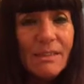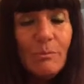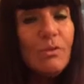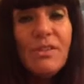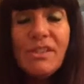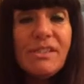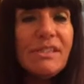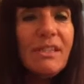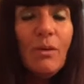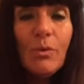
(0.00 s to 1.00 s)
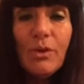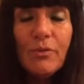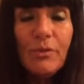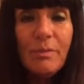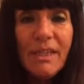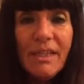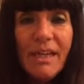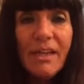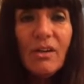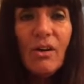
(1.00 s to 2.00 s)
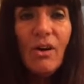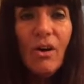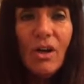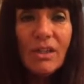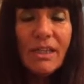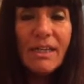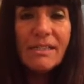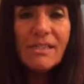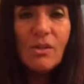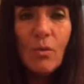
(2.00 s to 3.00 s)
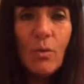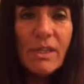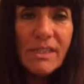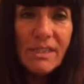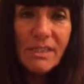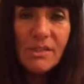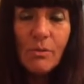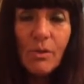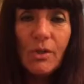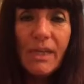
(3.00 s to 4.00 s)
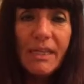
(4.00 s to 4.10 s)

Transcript: The movie just did not work for me at all, and I so wanted it to work.